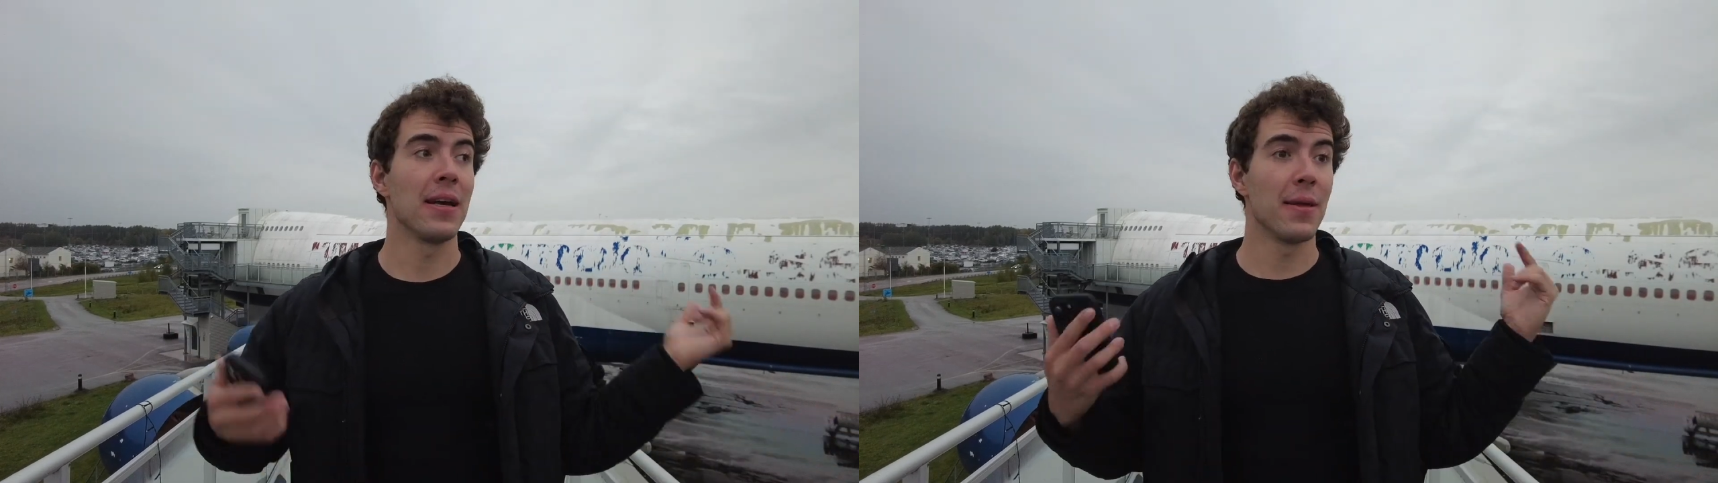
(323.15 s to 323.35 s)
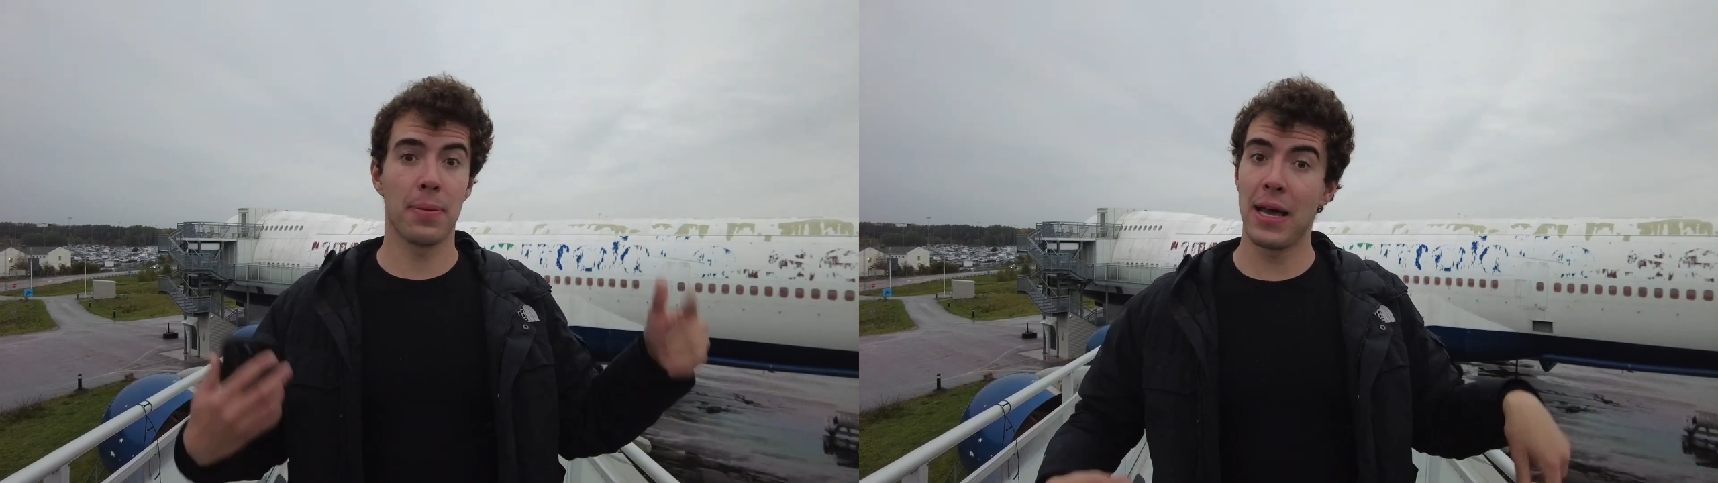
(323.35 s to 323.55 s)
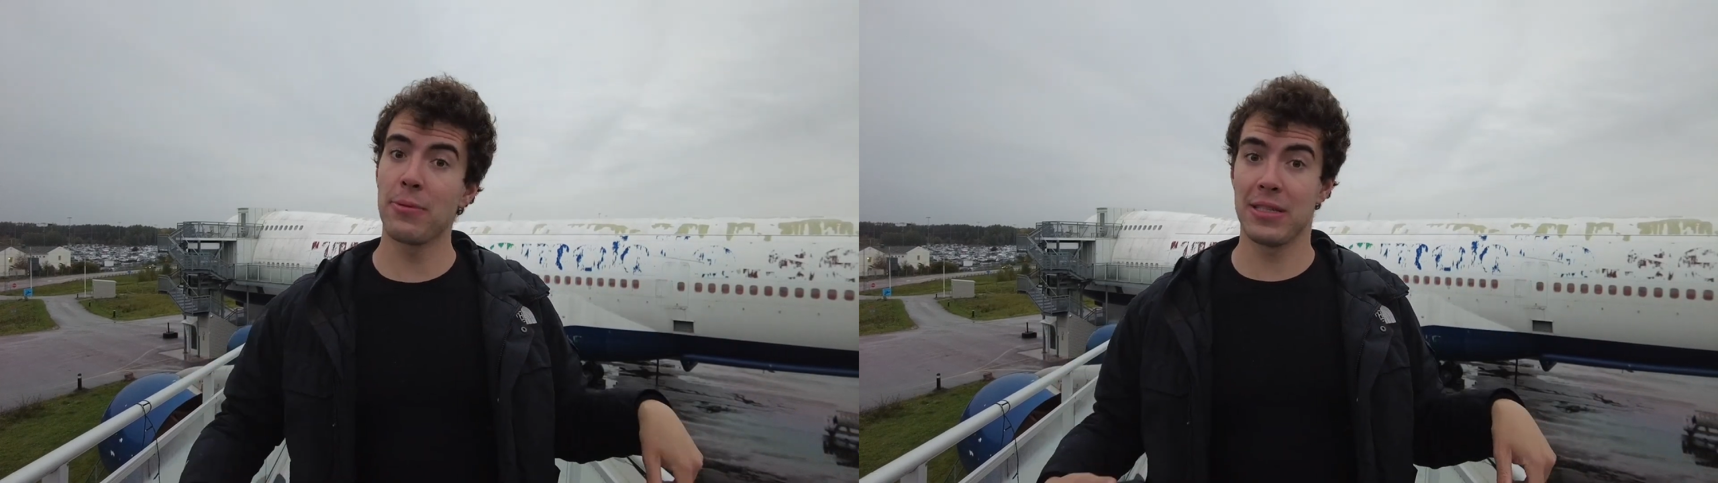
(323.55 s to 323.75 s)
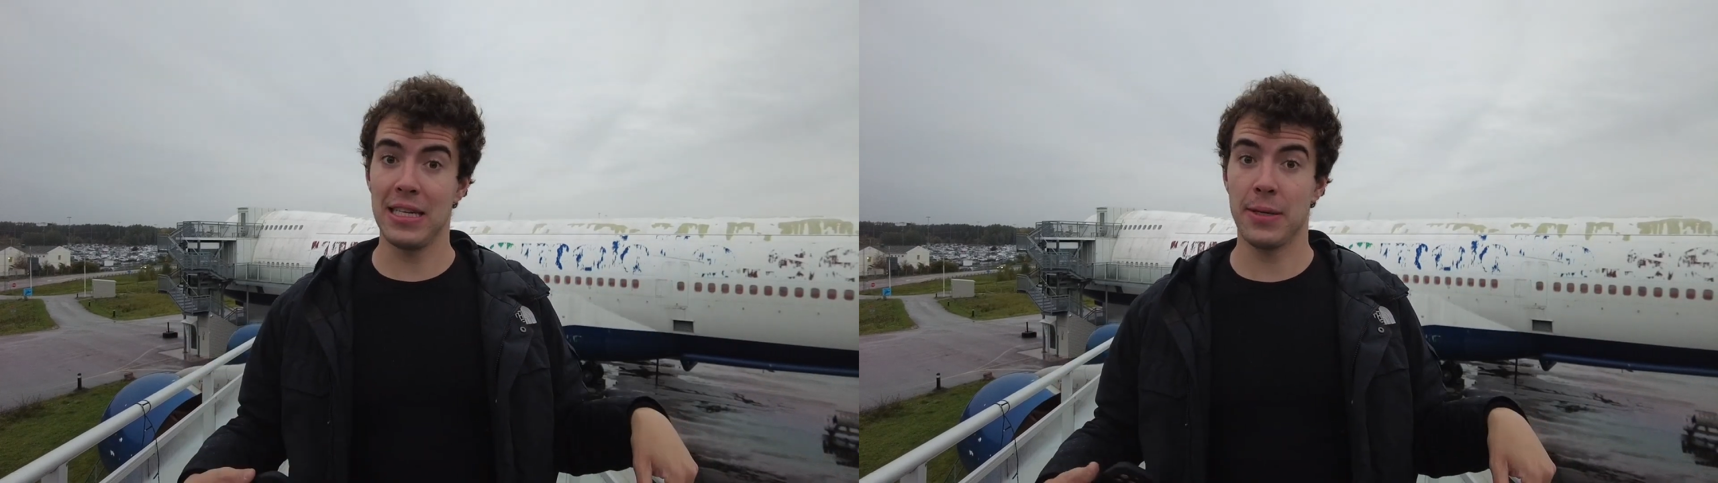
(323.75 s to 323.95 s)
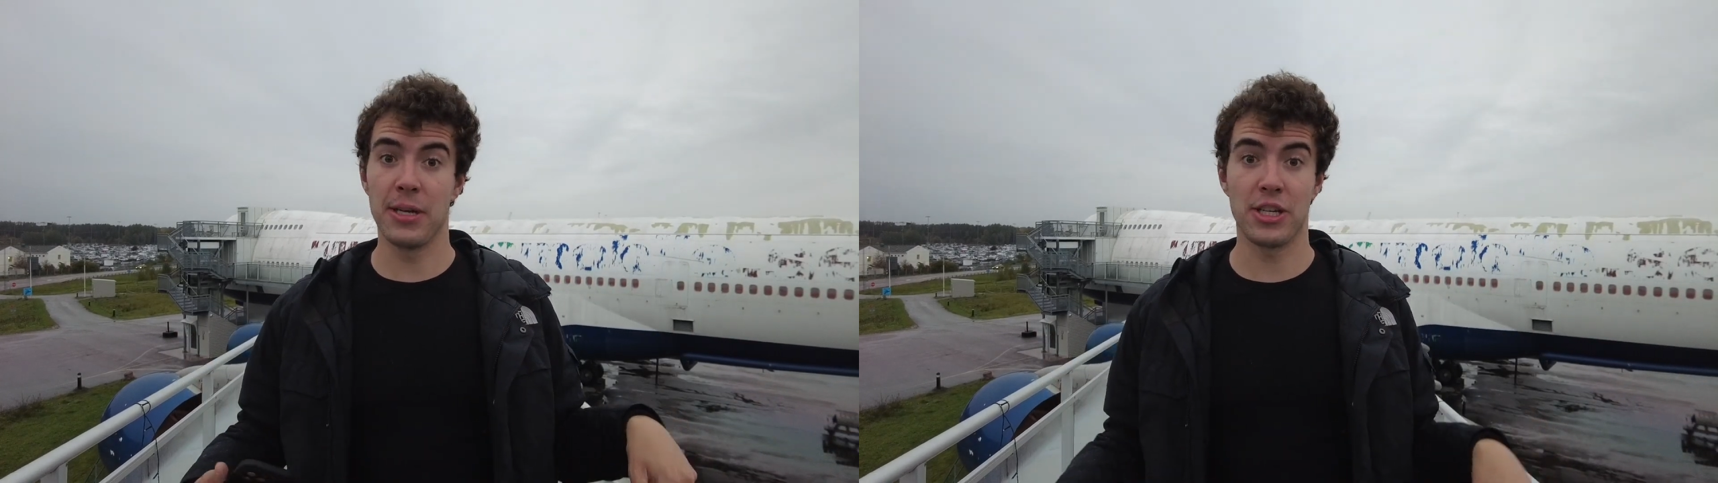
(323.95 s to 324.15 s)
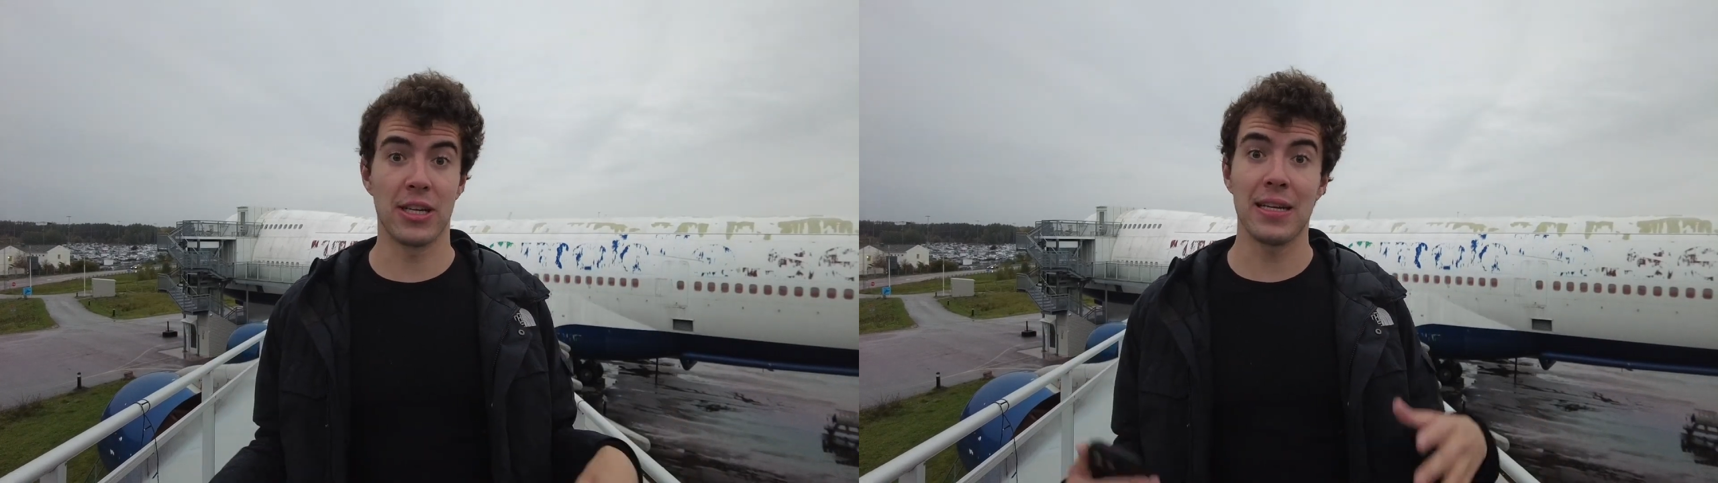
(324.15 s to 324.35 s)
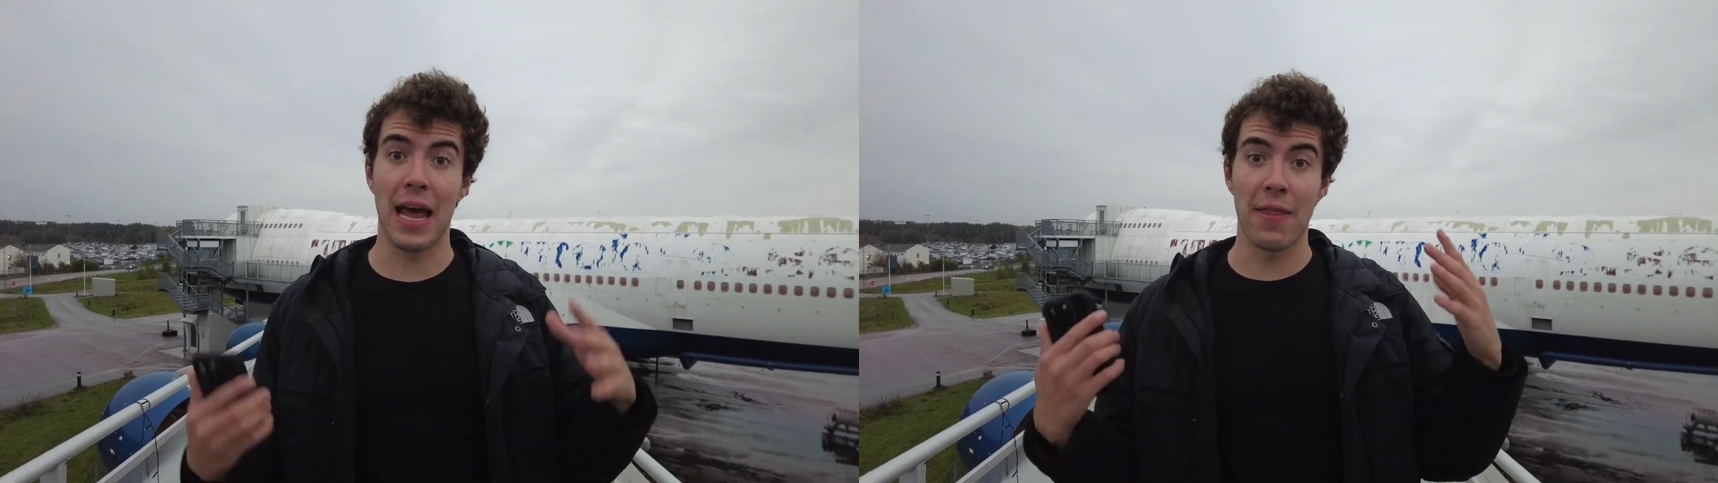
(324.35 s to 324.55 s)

The plane was decommissioned,